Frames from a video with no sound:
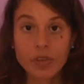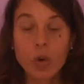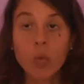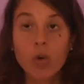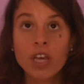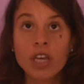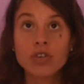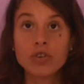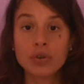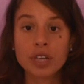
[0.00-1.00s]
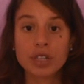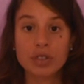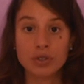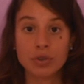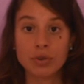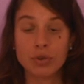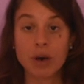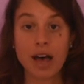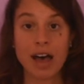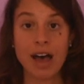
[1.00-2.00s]
we truly do
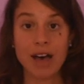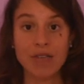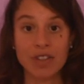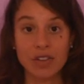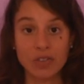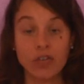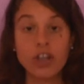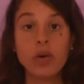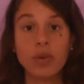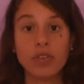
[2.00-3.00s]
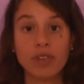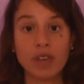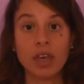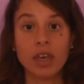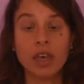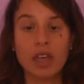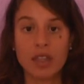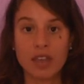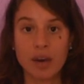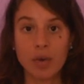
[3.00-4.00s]
have this frequency
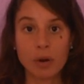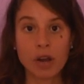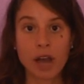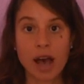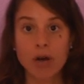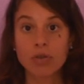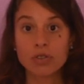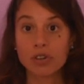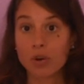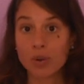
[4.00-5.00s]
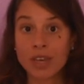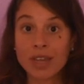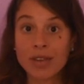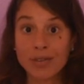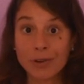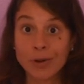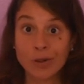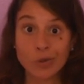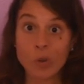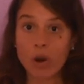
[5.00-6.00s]
that we put out. So we either
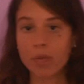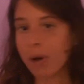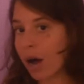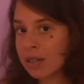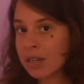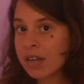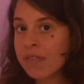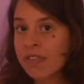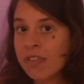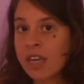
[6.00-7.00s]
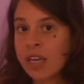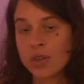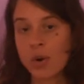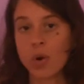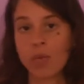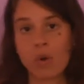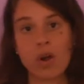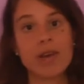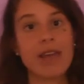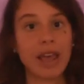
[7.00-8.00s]
focus more on positive things or more
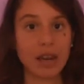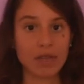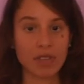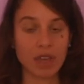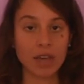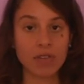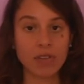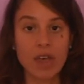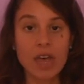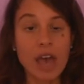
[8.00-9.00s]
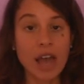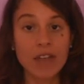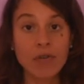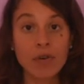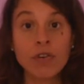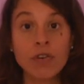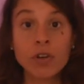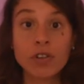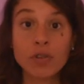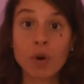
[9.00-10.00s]
on negative things. And if we
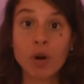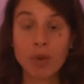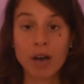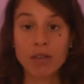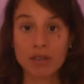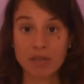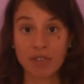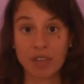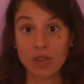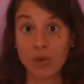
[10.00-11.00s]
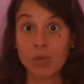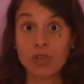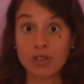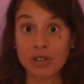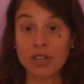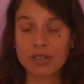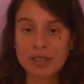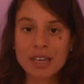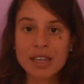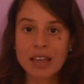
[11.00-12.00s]
focus more on positive things, we will start to
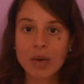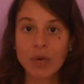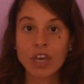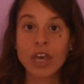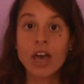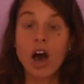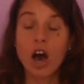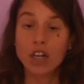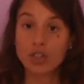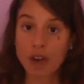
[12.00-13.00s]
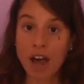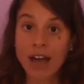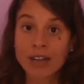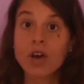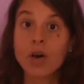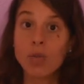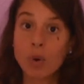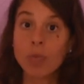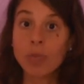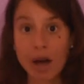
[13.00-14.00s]
see that we attract
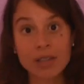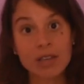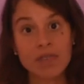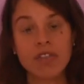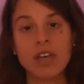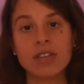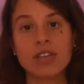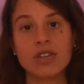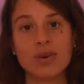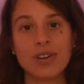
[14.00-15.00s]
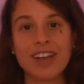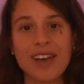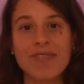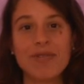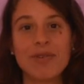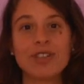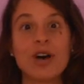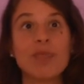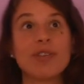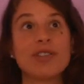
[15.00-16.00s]
more positive things into our life, which
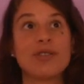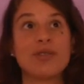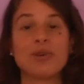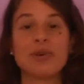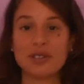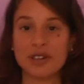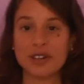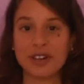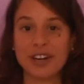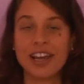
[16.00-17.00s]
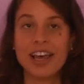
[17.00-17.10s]
help us to, in turn,